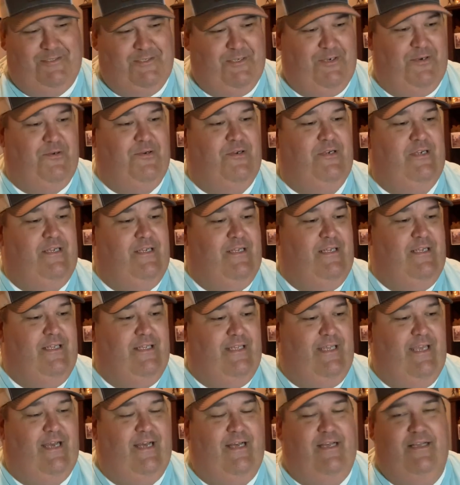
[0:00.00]
So
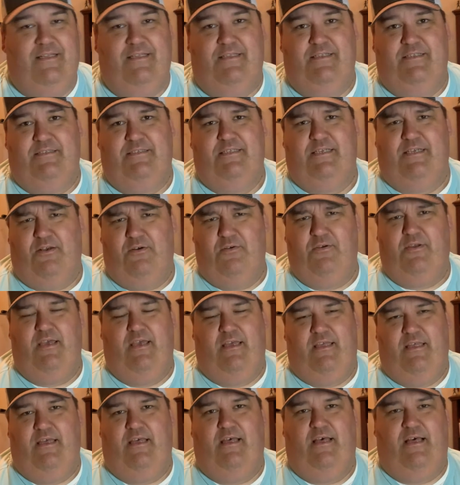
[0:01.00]
yeah, I was like,
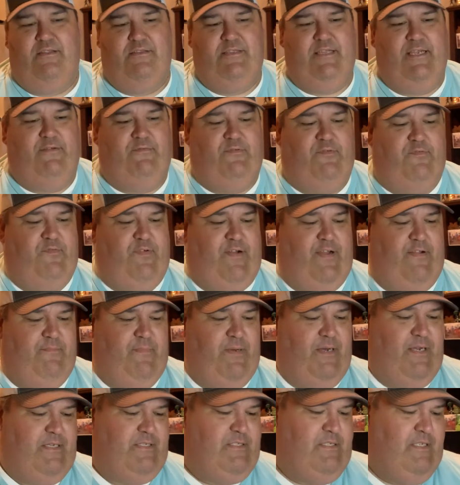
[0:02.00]
okay, yeah, I'll take it for five
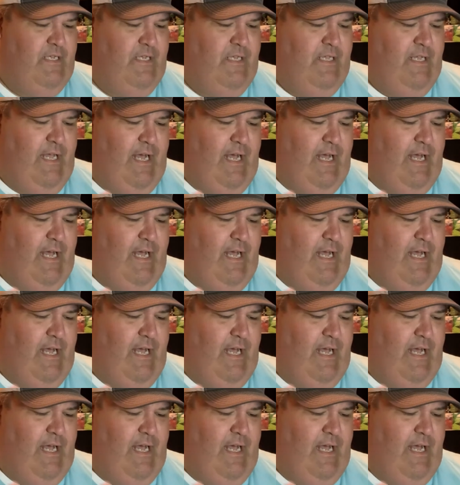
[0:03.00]
bucks.